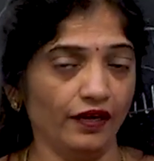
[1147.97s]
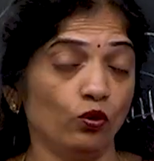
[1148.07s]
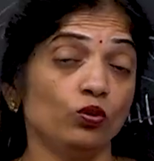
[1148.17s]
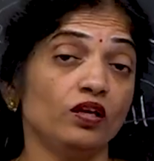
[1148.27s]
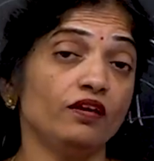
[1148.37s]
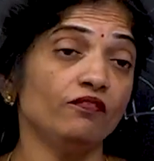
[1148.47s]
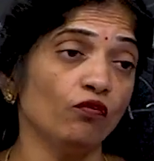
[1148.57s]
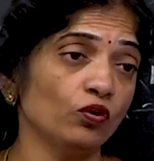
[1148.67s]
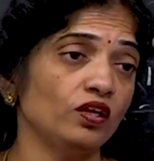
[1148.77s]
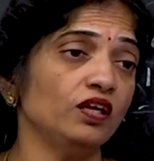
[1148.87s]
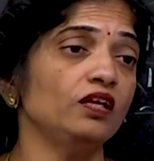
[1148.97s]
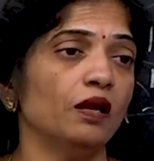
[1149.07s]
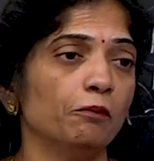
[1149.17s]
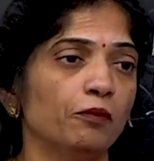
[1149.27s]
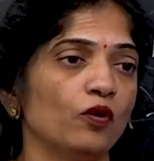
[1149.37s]
only 14
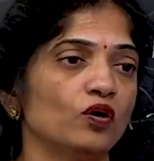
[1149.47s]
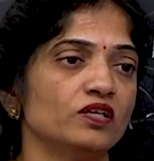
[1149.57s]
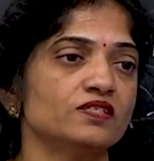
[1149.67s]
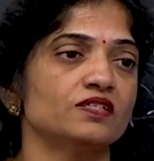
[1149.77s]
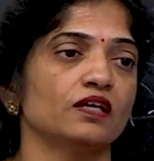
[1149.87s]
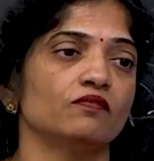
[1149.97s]
employees